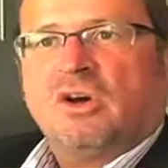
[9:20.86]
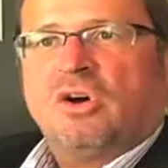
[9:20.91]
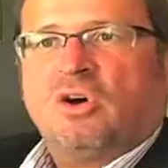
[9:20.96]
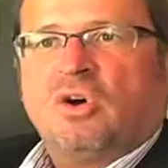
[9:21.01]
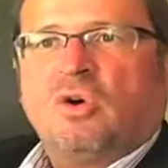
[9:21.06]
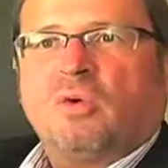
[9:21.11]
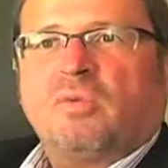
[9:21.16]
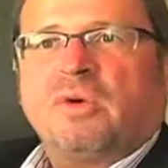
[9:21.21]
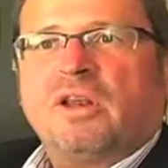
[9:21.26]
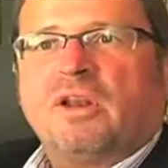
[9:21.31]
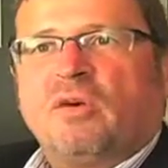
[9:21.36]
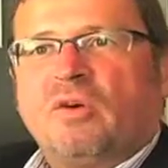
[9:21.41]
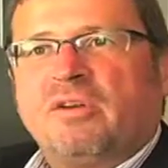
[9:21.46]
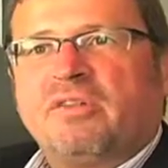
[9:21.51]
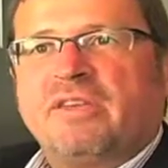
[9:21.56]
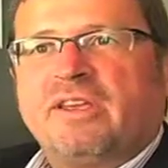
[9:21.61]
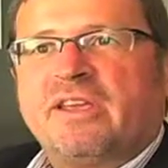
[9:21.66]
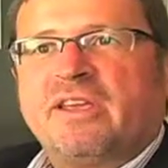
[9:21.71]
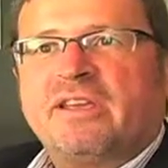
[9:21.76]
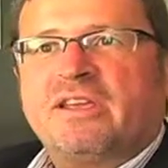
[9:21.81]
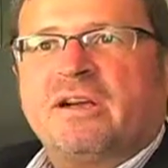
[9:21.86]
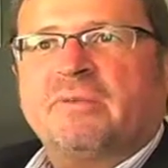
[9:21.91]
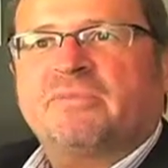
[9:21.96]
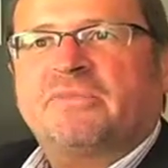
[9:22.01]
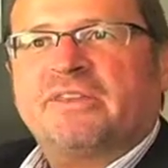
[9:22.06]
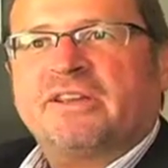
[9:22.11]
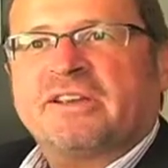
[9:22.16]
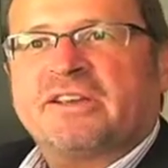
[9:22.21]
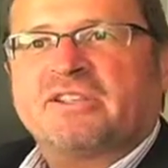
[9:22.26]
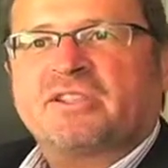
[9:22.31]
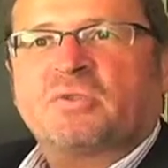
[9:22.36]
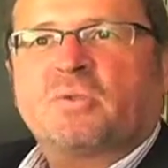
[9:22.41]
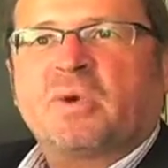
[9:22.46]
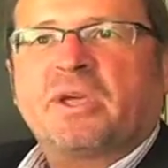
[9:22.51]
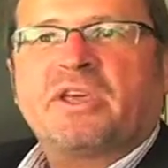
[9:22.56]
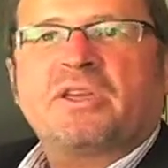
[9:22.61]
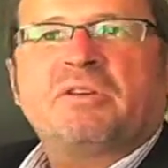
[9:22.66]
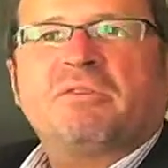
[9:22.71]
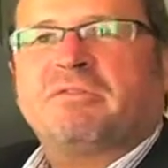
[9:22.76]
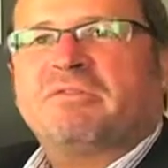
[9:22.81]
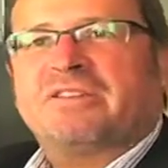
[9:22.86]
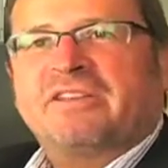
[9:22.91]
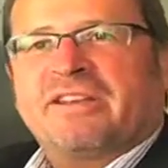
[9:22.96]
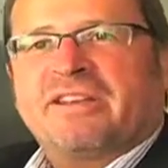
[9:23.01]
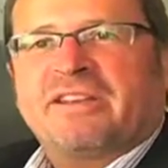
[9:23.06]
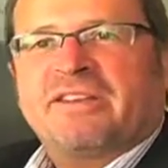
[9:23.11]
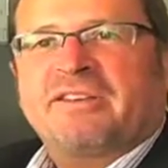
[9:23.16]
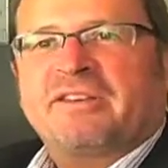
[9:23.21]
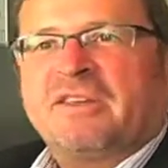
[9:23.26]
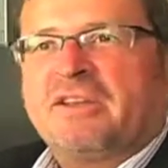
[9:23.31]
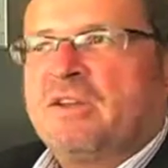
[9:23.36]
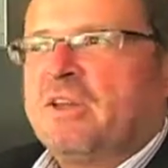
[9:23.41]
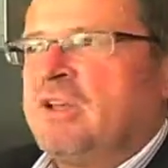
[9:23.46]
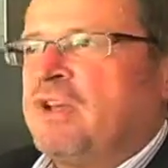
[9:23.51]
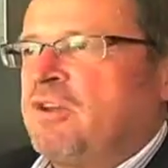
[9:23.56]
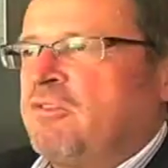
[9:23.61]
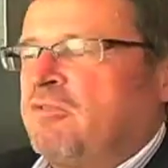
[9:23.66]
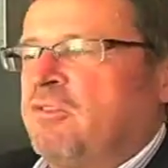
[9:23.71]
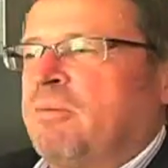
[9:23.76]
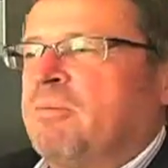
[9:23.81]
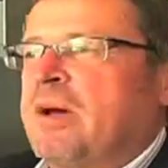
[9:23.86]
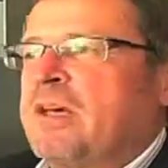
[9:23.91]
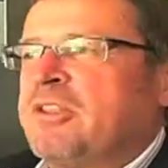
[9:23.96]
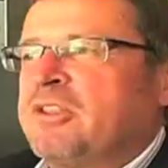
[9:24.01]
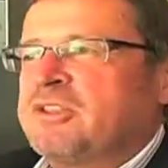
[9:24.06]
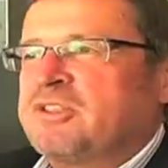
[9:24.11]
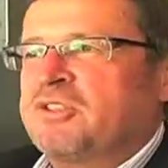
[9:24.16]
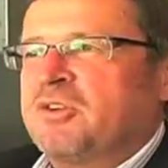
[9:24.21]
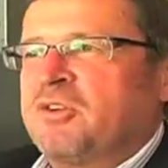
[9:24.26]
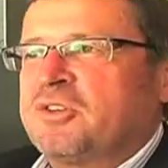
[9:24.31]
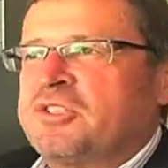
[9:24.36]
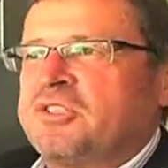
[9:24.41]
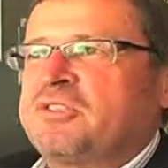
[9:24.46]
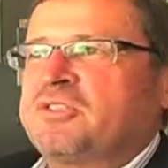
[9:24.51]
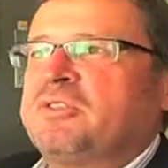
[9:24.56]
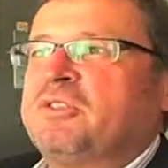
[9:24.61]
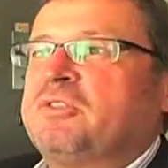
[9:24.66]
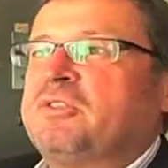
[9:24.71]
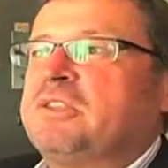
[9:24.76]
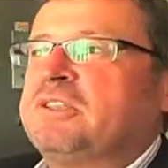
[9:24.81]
Or we lower the income tax, we take it from other sources.